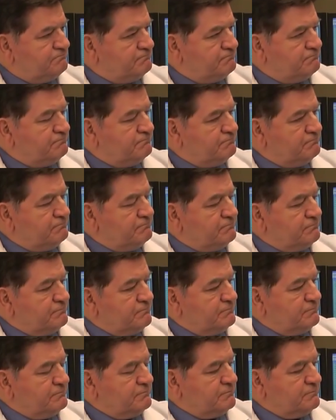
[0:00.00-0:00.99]

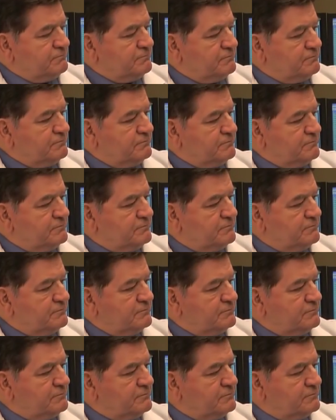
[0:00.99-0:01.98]

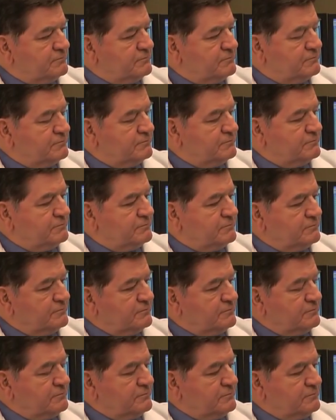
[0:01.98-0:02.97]

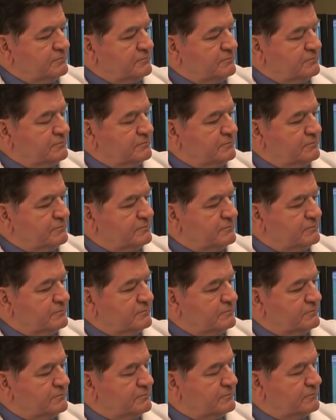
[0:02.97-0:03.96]

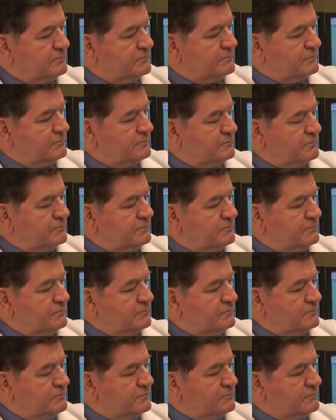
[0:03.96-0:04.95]

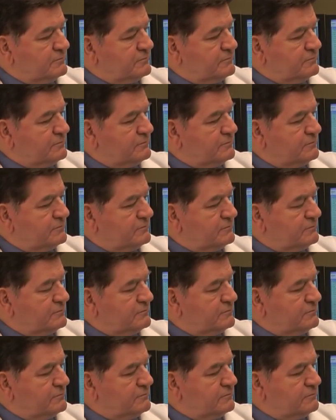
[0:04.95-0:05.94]

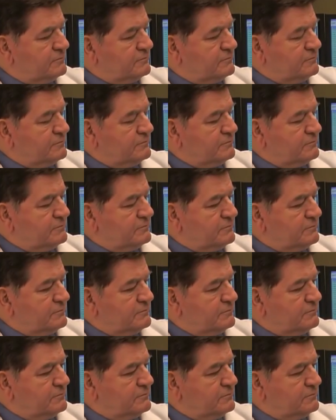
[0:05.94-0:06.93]

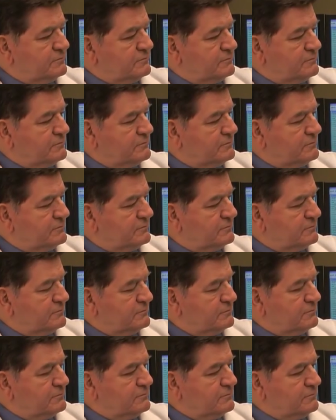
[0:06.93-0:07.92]

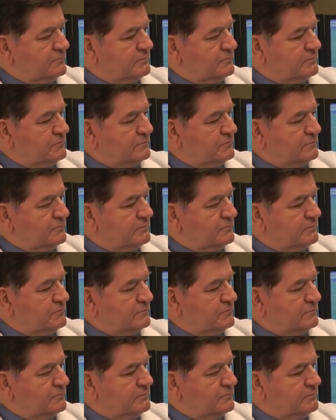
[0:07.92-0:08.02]
The person shown says nothing.